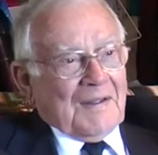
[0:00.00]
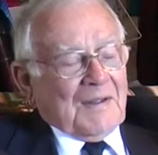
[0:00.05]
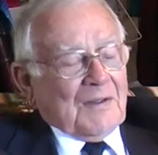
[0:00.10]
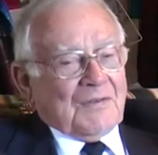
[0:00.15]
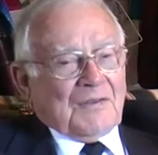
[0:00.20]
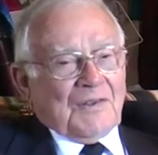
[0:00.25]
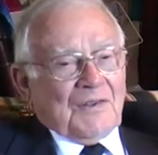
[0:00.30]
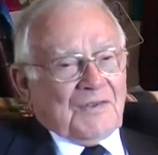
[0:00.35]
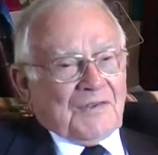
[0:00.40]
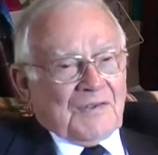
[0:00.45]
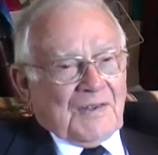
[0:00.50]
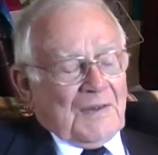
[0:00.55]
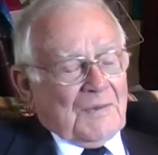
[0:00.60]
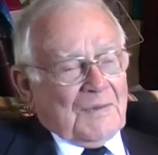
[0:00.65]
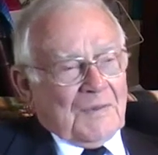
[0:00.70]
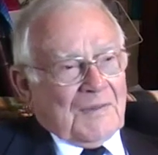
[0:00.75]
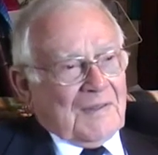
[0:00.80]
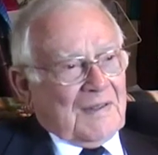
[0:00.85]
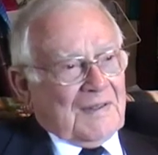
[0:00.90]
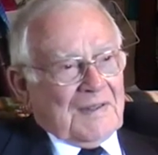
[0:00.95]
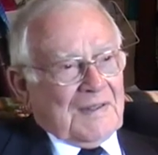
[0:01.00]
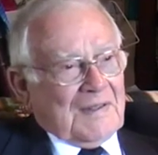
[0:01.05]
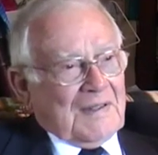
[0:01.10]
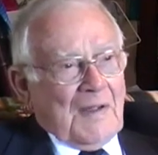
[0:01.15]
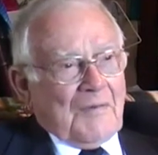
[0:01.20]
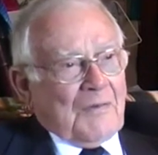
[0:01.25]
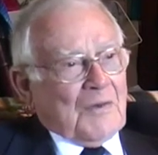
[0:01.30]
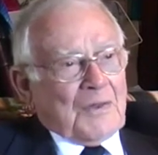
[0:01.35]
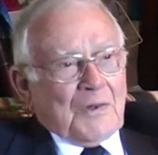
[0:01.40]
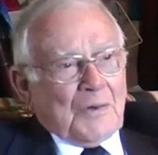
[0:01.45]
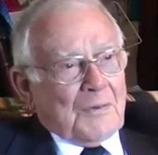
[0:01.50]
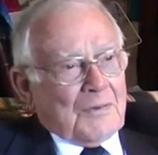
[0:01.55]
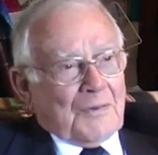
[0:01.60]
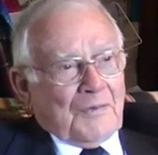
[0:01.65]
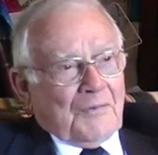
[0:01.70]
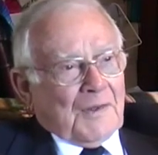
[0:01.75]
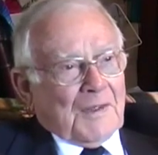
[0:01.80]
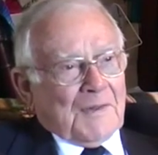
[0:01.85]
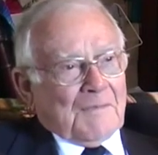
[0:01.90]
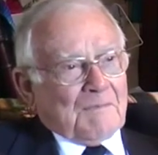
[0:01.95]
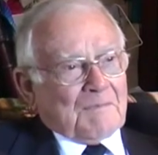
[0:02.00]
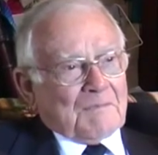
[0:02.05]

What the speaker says: You just don't. Never thought of it.